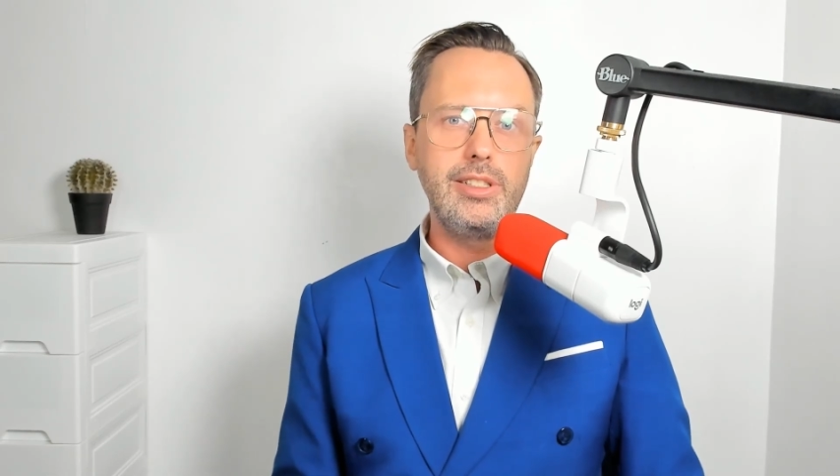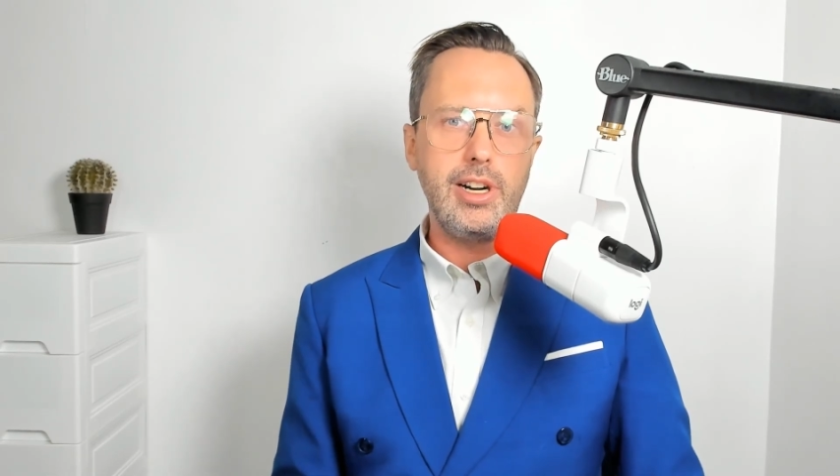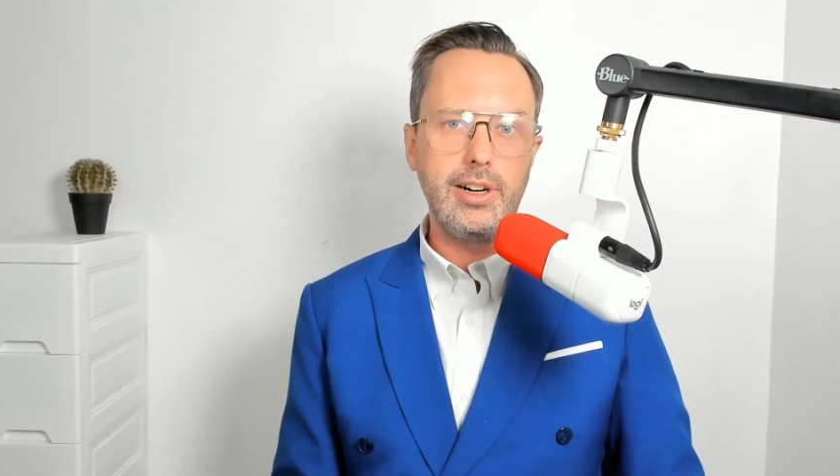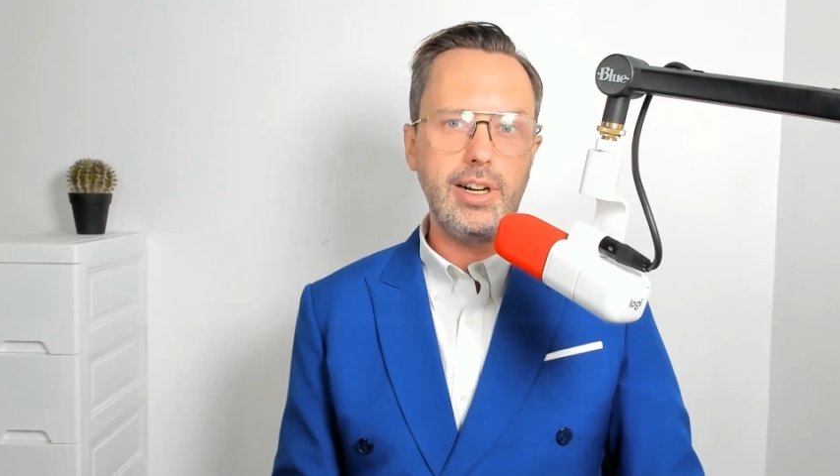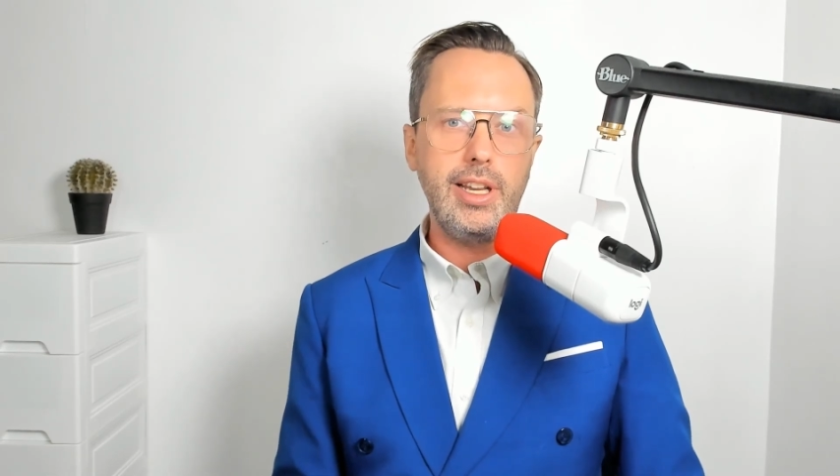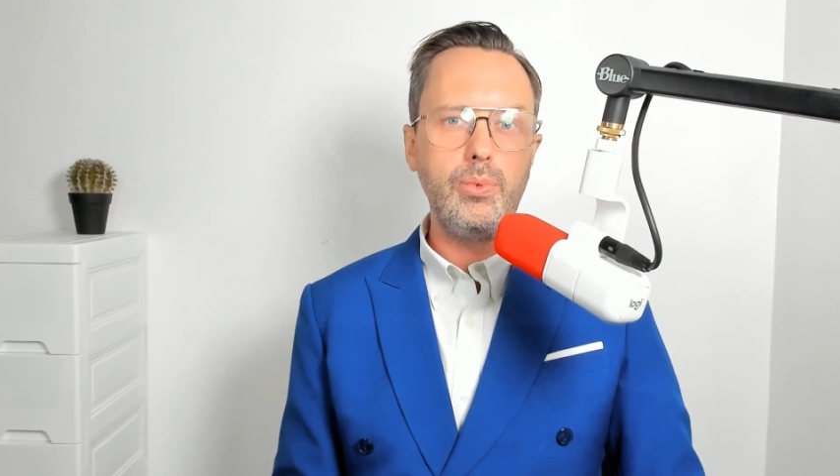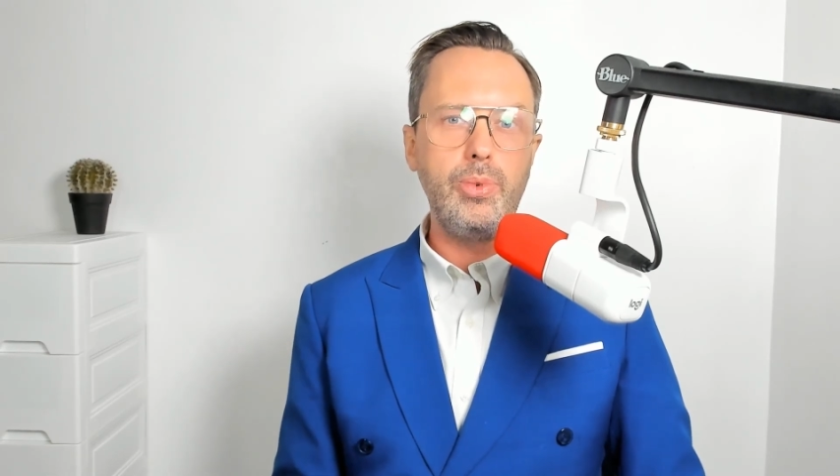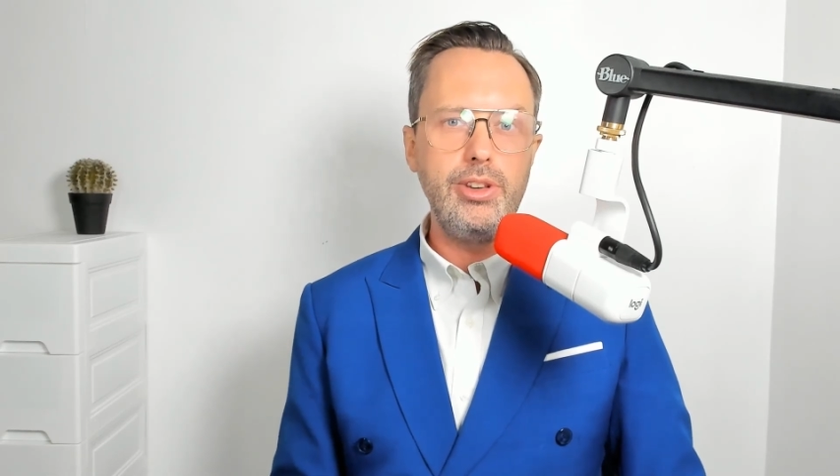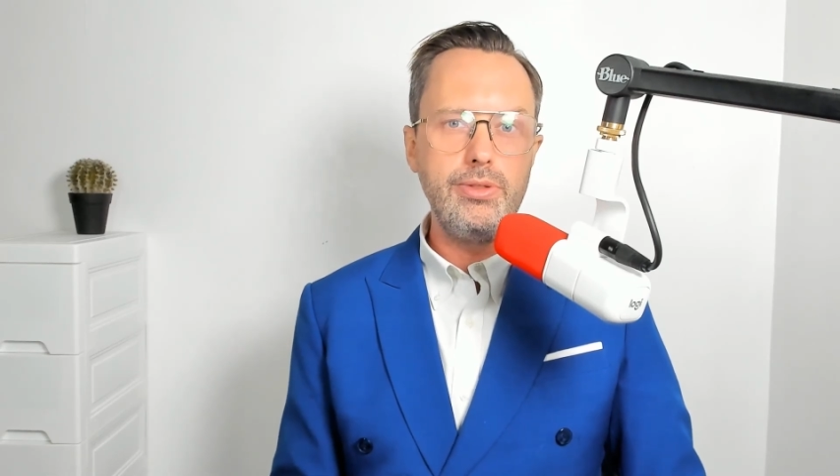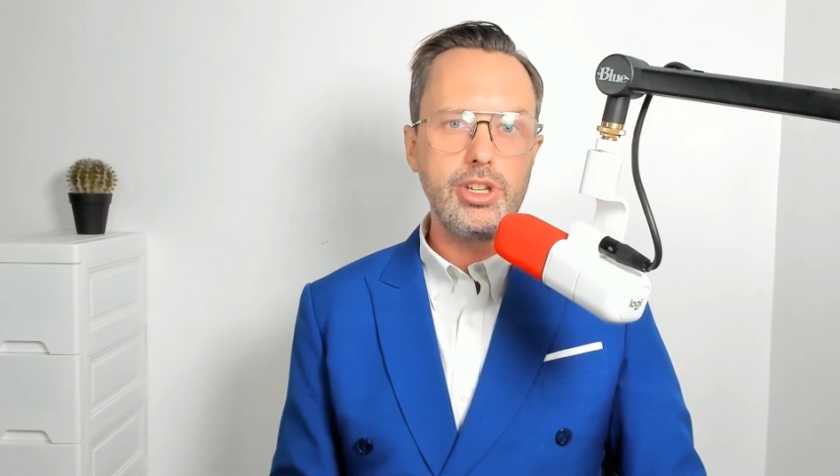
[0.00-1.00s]
targeting we
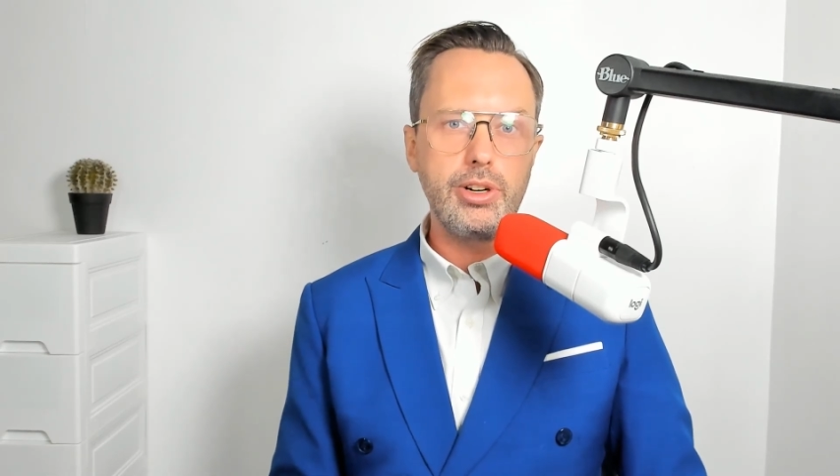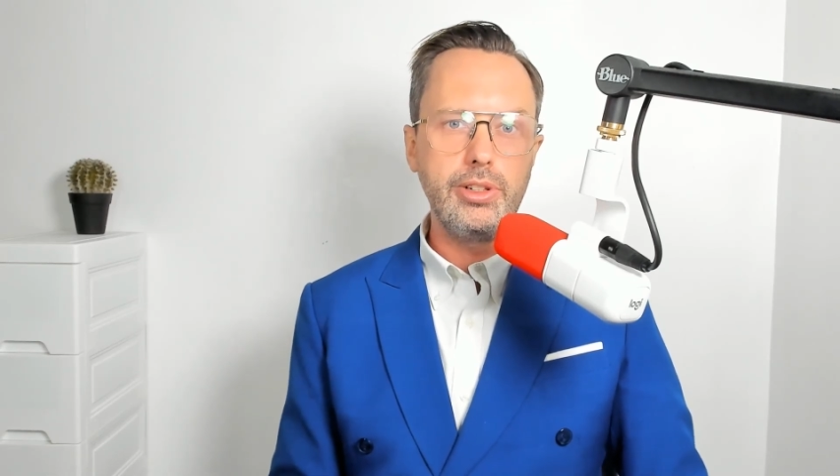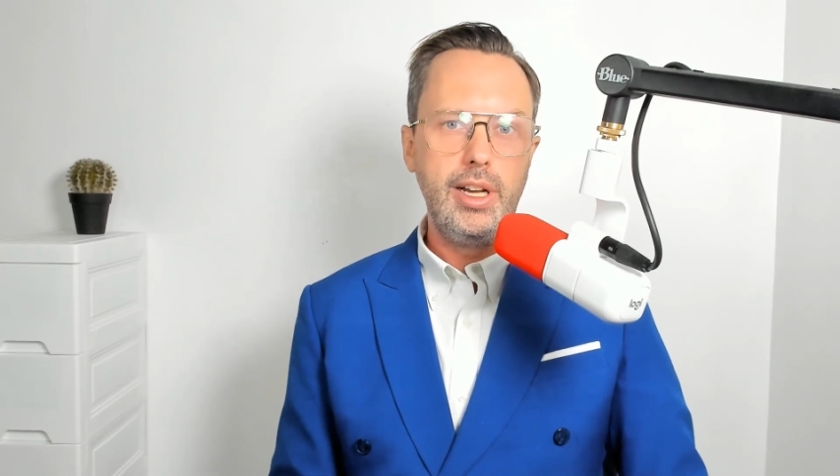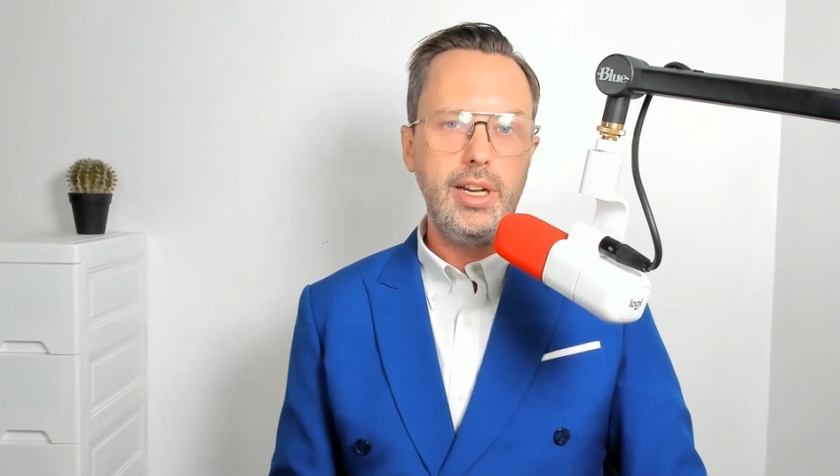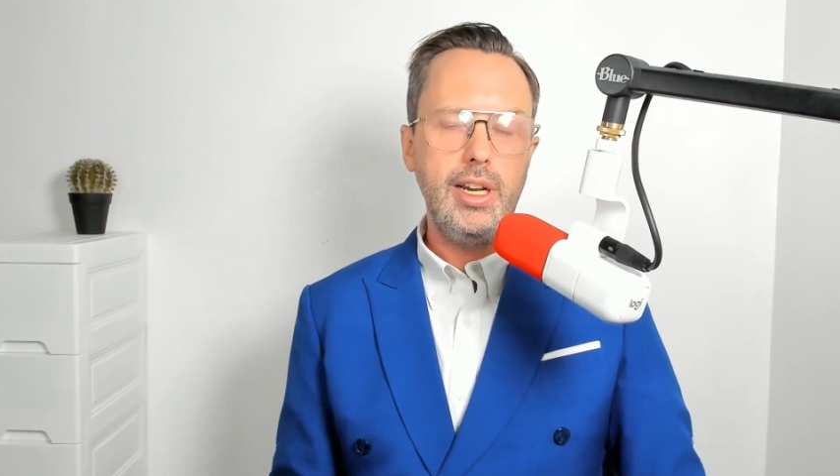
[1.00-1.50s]
used earlier.